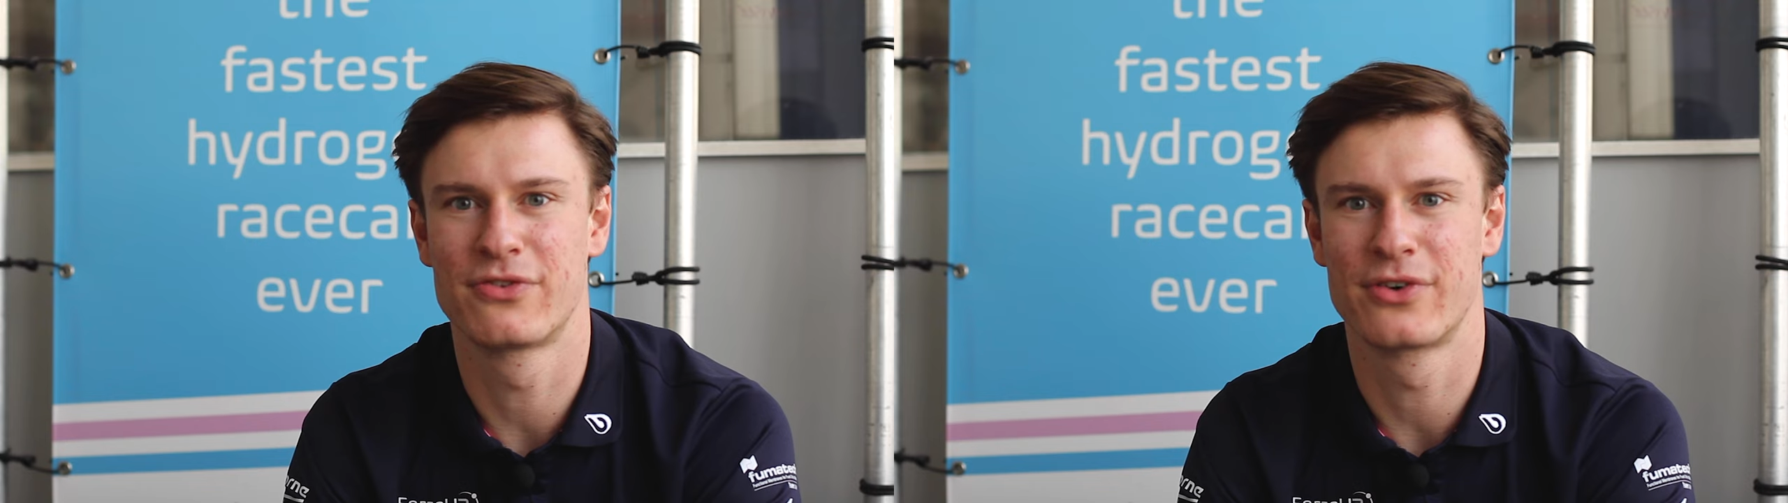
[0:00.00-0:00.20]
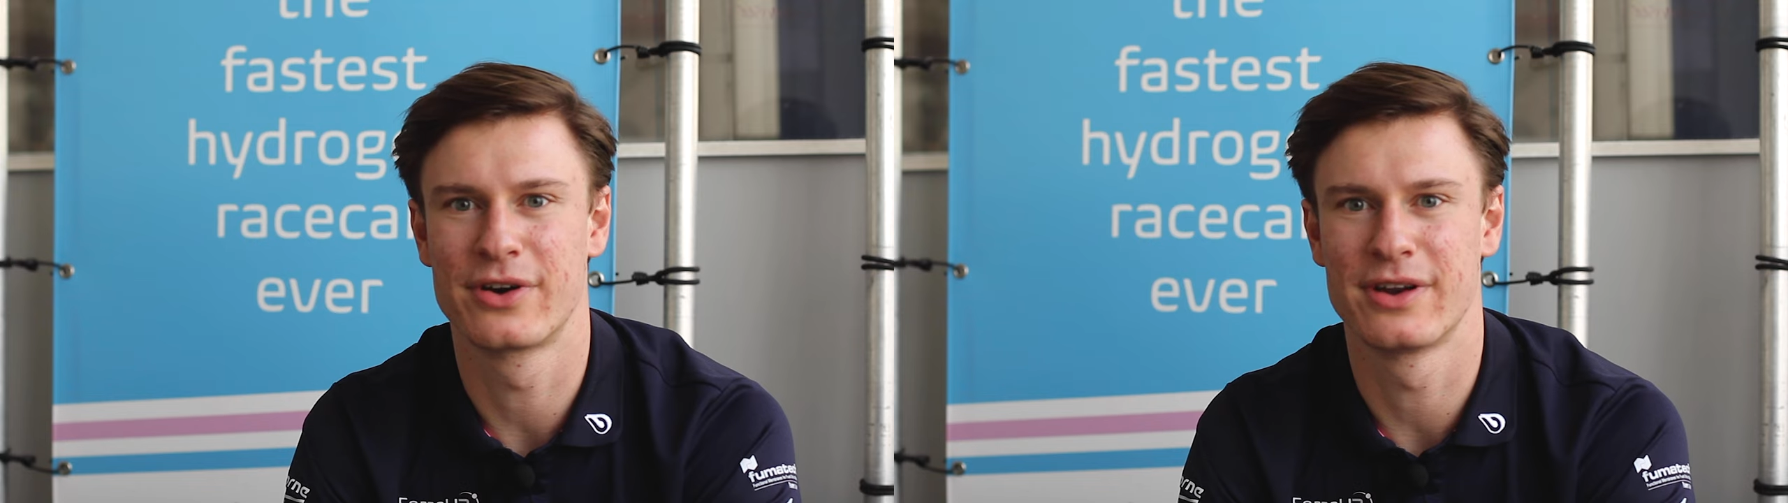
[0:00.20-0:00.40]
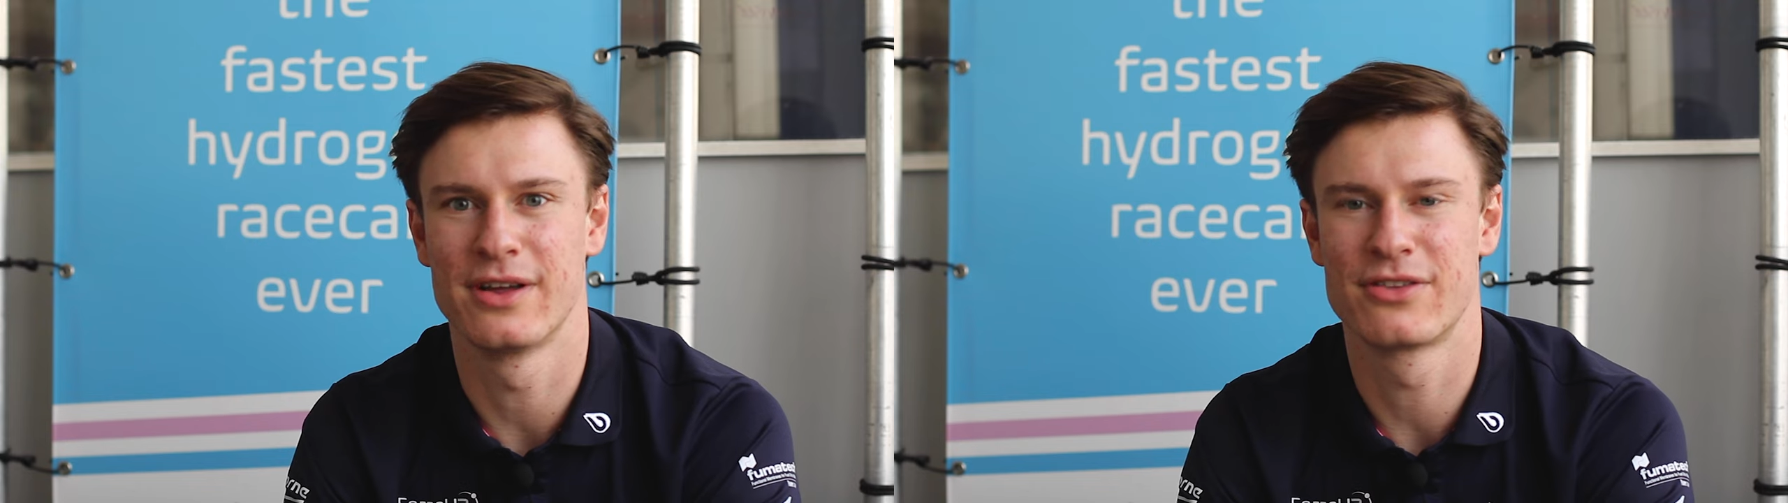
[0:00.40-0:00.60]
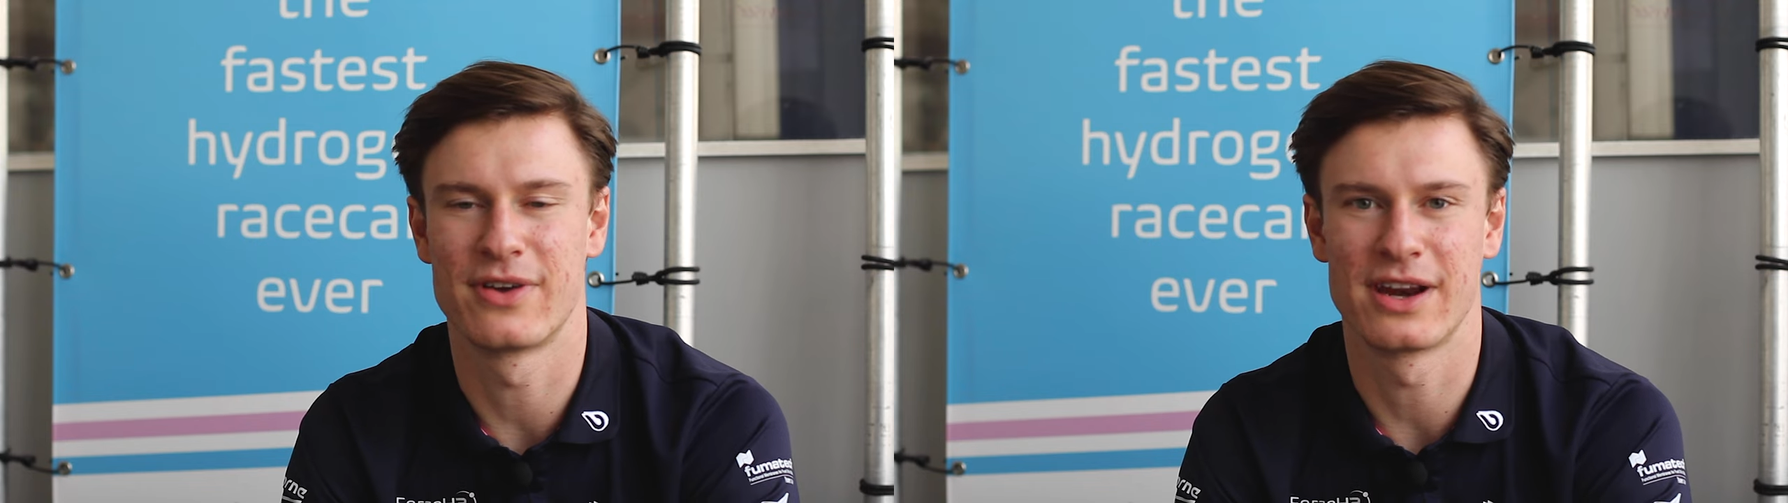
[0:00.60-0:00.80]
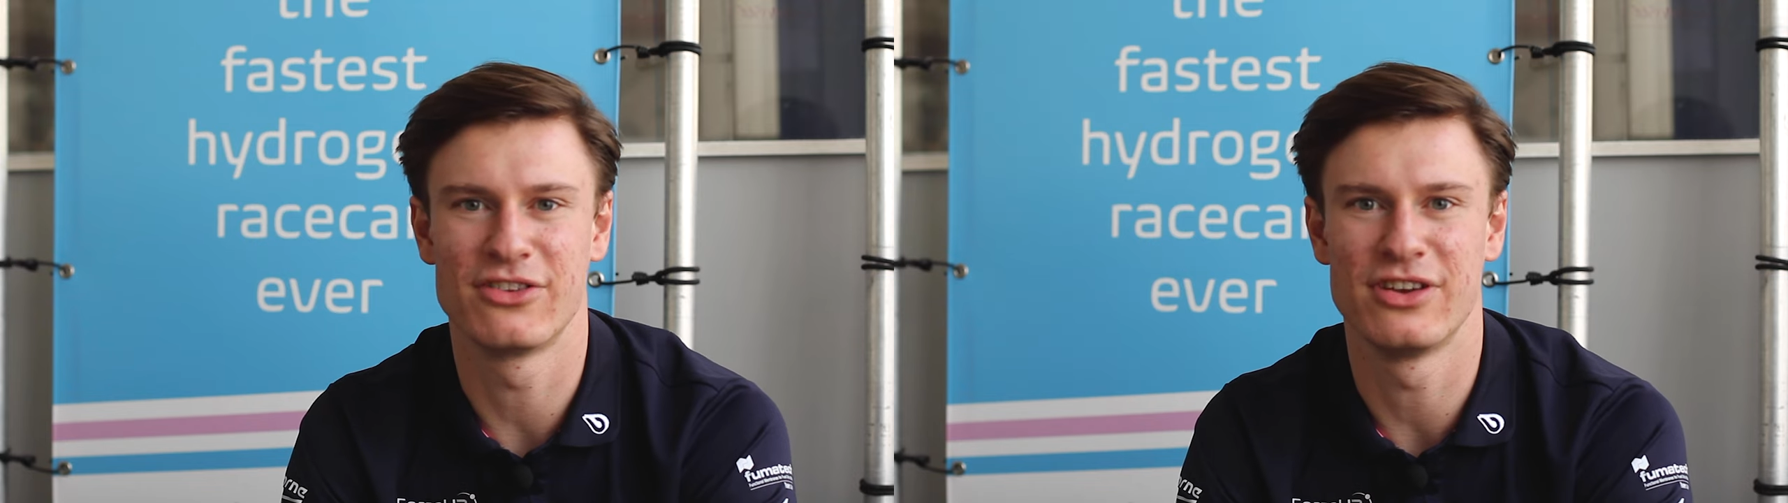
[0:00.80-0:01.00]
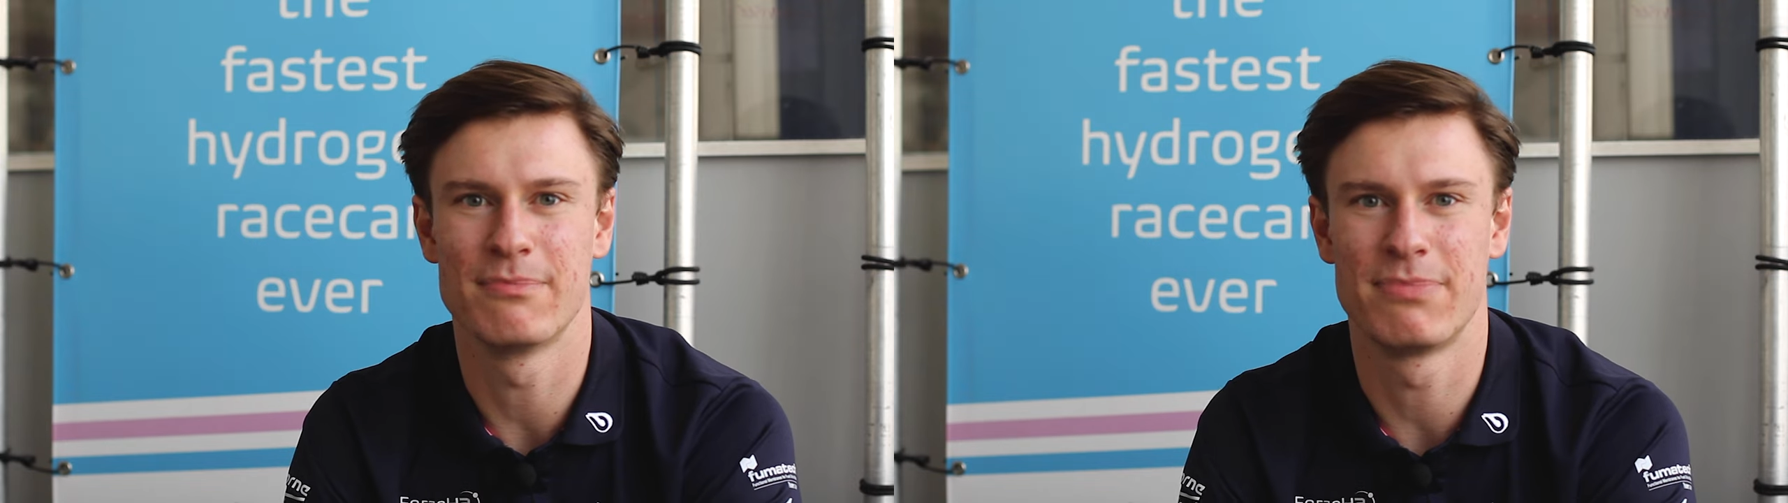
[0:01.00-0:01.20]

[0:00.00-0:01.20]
for the strategy and